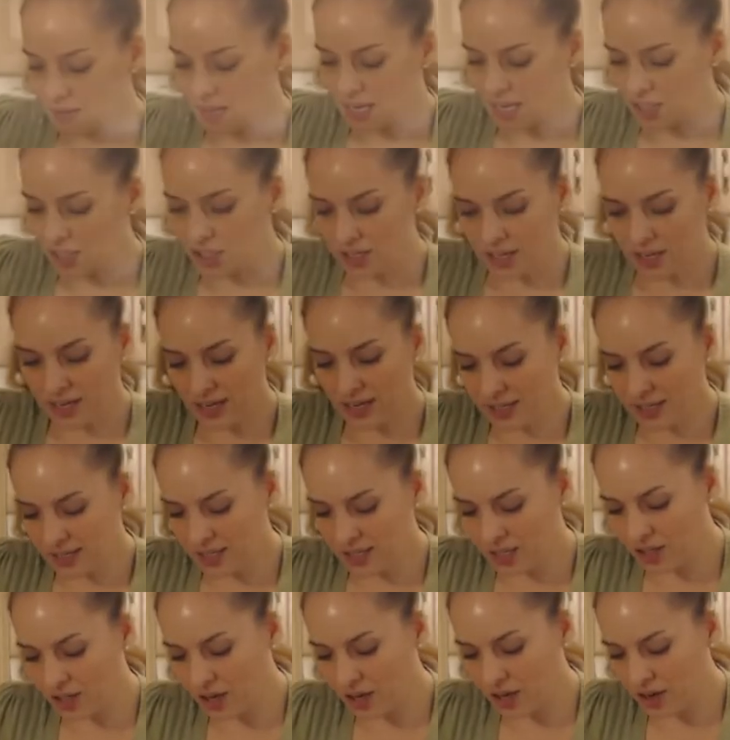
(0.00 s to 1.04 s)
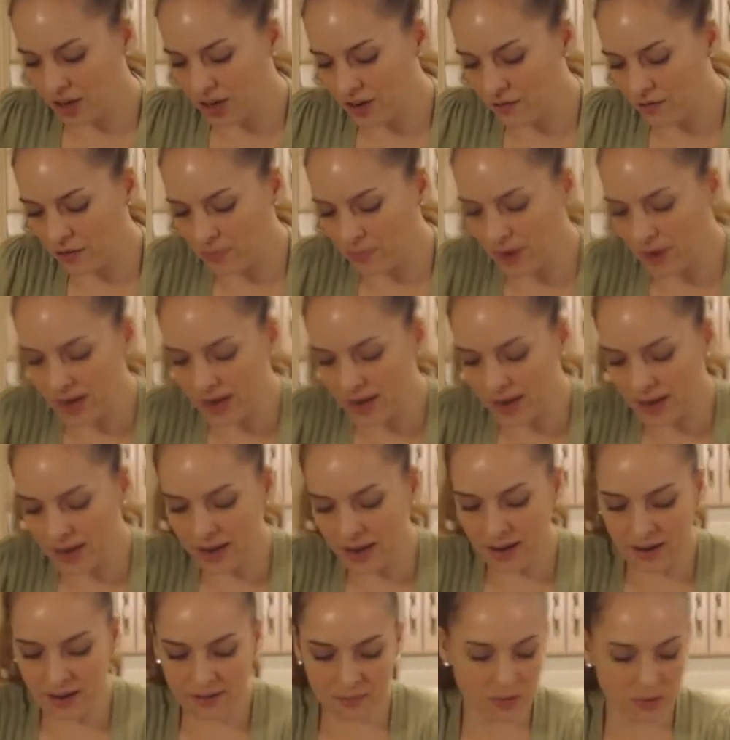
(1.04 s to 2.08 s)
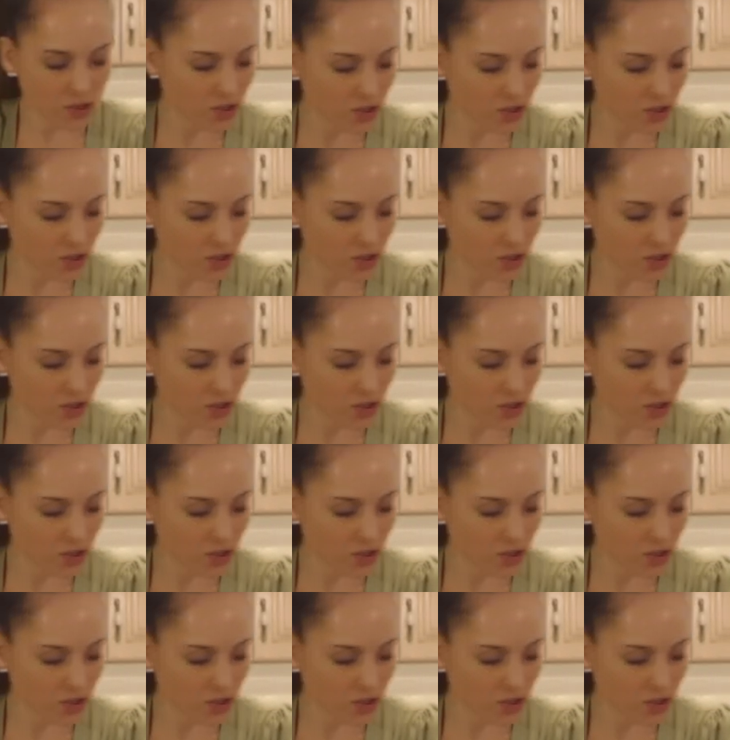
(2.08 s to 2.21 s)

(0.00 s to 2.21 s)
So that should get us started for right now.